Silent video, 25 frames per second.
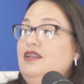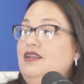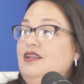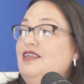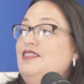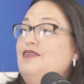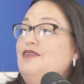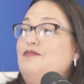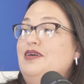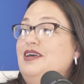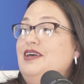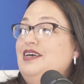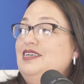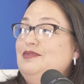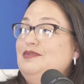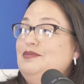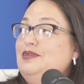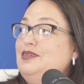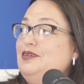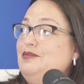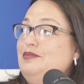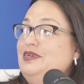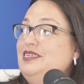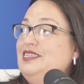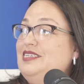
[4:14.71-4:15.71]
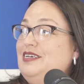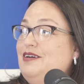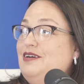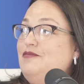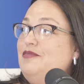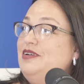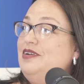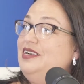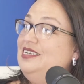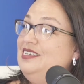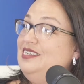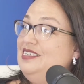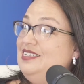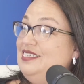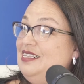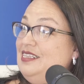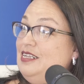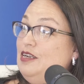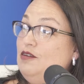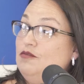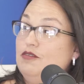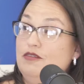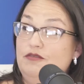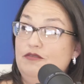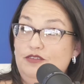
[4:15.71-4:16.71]
neither my husband nor myself, wanted to sit
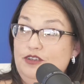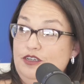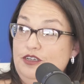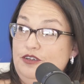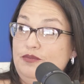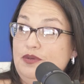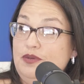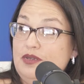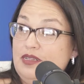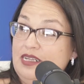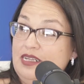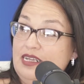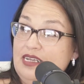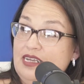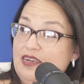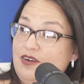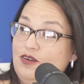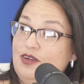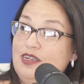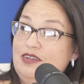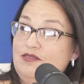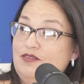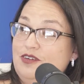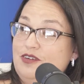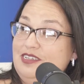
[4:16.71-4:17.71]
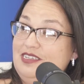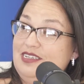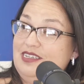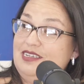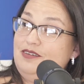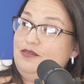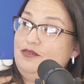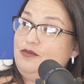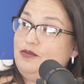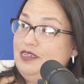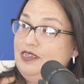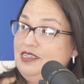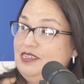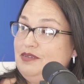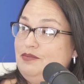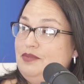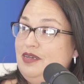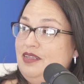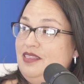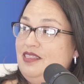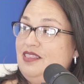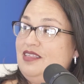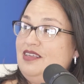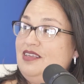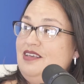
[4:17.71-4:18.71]
there and review billing or invoicing once a
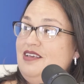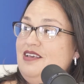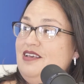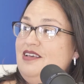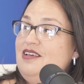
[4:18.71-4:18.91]
month.